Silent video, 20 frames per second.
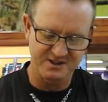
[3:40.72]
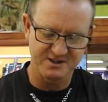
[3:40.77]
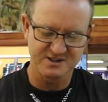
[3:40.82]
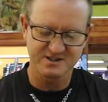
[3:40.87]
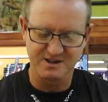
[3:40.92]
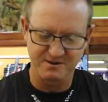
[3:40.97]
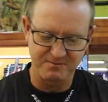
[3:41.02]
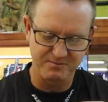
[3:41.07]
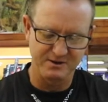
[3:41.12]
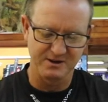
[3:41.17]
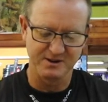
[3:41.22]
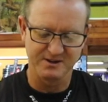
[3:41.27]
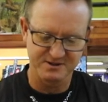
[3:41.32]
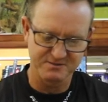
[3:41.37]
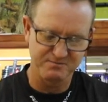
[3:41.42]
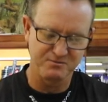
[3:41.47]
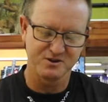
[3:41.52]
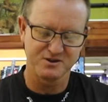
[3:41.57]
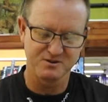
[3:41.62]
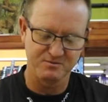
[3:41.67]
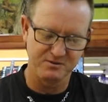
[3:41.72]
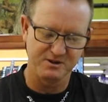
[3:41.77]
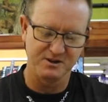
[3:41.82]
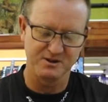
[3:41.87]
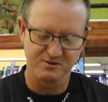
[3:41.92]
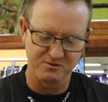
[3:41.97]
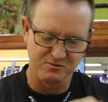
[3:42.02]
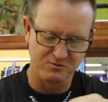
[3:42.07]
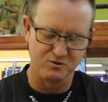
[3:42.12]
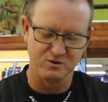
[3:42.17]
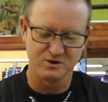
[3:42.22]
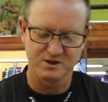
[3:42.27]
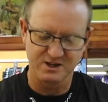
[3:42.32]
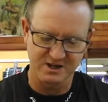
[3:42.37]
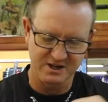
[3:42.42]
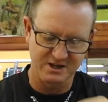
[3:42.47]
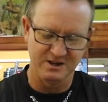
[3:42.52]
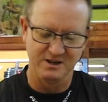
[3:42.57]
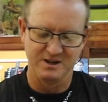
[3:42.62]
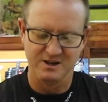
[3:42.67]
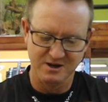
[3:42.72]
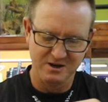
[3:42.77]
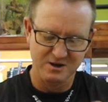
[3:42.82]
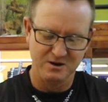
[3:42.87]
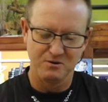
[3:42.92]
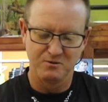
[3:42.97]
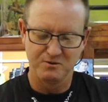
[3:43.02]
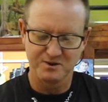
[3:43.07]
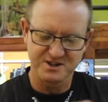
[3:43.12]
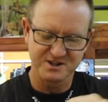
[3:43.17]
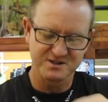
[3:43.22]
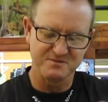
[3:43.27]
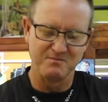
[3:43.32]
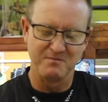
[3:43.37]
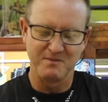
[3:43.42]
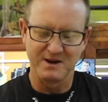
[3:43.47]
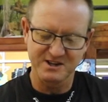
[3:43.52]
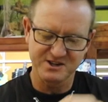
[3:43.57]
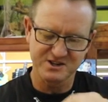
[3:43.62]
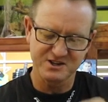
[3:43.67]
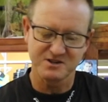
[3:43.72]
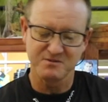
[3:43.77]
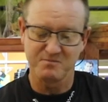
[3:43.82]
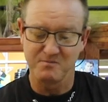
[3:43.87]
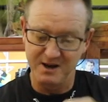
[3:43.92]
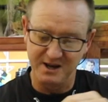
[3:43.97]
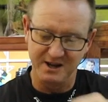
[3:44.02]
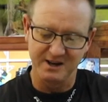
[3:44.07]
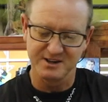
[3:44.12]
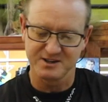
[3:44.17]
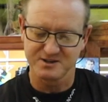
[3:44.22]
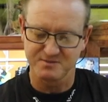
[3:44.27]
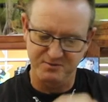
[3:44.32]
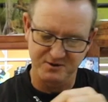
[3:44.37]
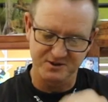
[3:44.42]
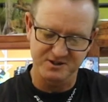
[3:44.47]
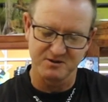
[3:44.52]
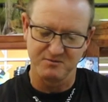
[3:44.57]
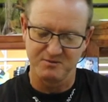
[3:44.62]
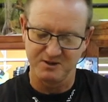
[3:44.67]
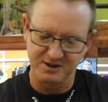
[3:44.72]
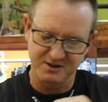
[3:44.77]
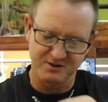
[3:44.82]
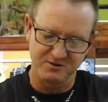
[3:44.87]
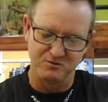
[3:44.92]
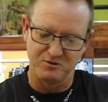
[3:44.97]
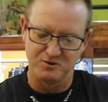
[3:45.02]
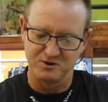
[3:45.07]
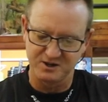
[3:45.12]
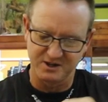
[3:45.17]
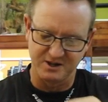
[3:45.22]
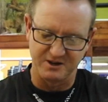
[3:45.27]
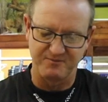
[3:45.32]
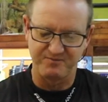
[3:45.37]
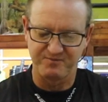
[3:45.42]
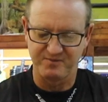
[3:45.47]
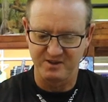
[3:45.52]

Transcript: and supple as possible in the water, with as much smell as possible in the water.